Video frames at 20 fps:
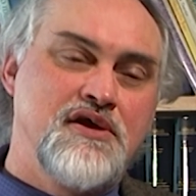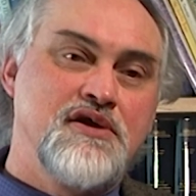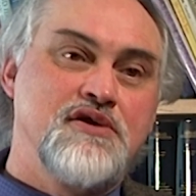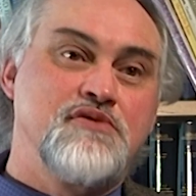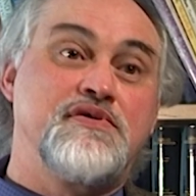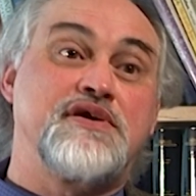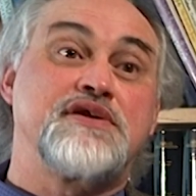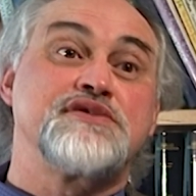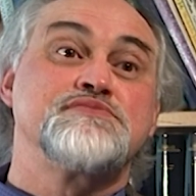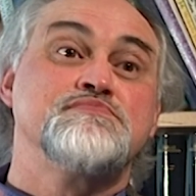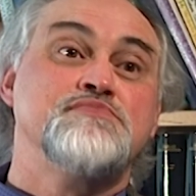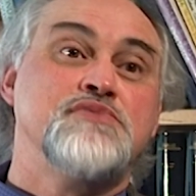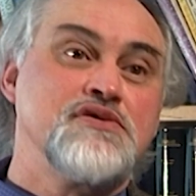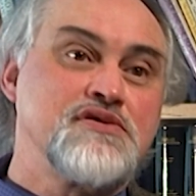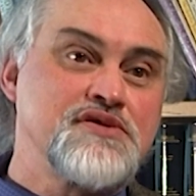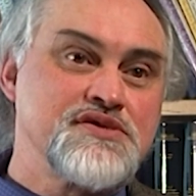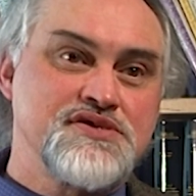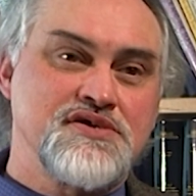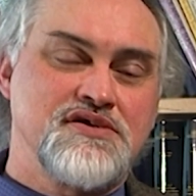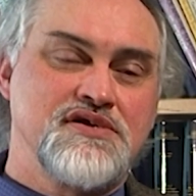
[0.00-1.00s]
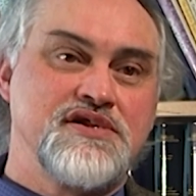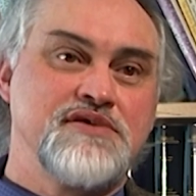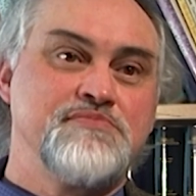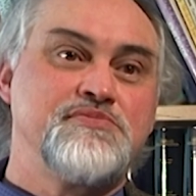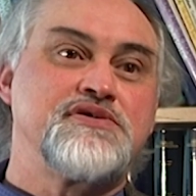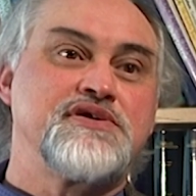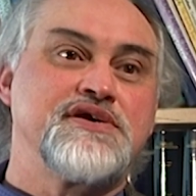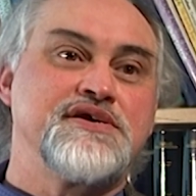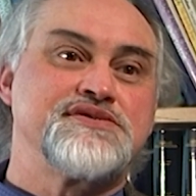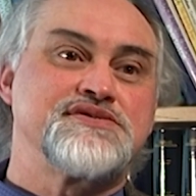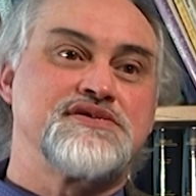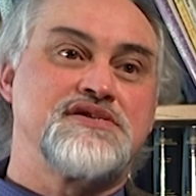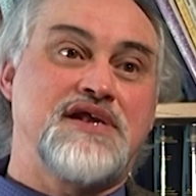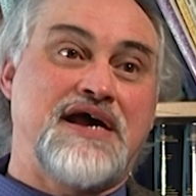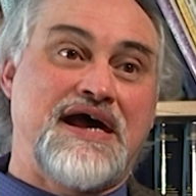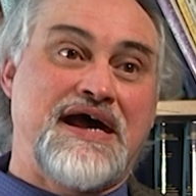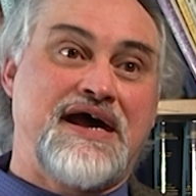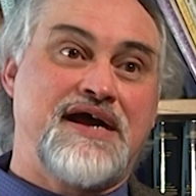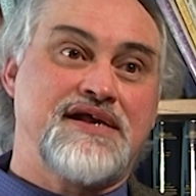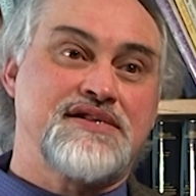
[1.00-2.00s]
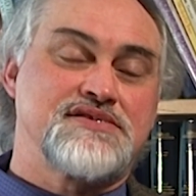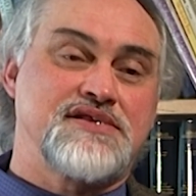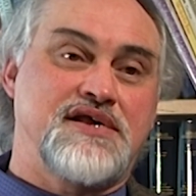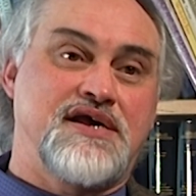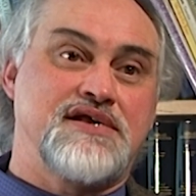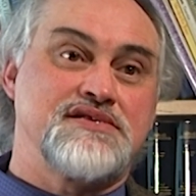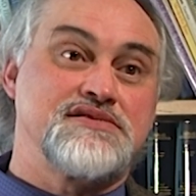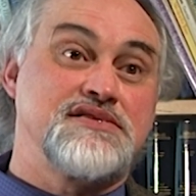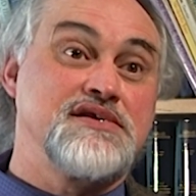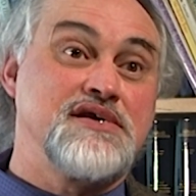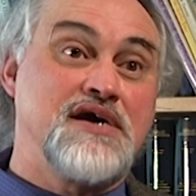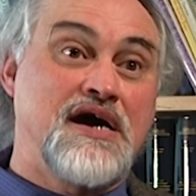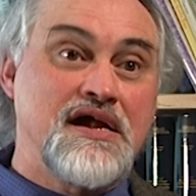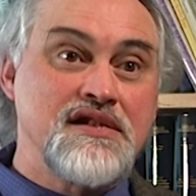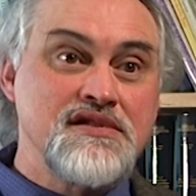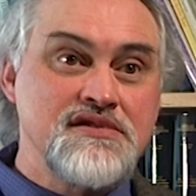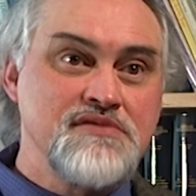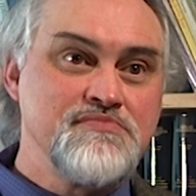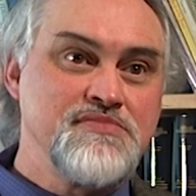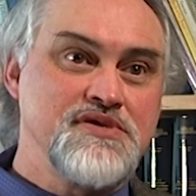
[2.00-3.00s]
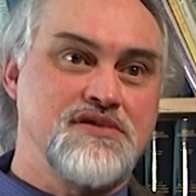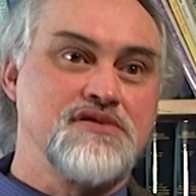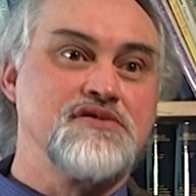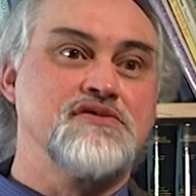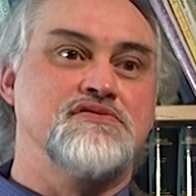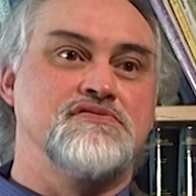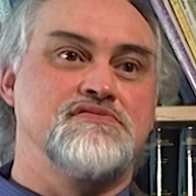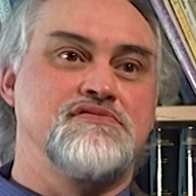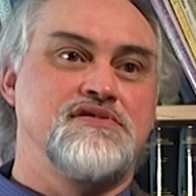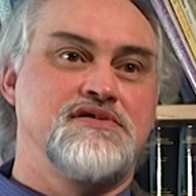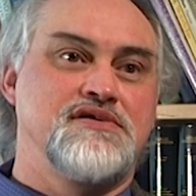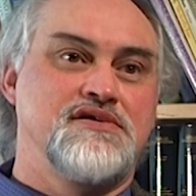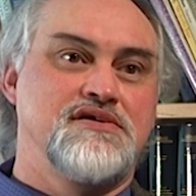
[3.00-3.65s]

whereas moksha, or liberation, acts as the ultimate goal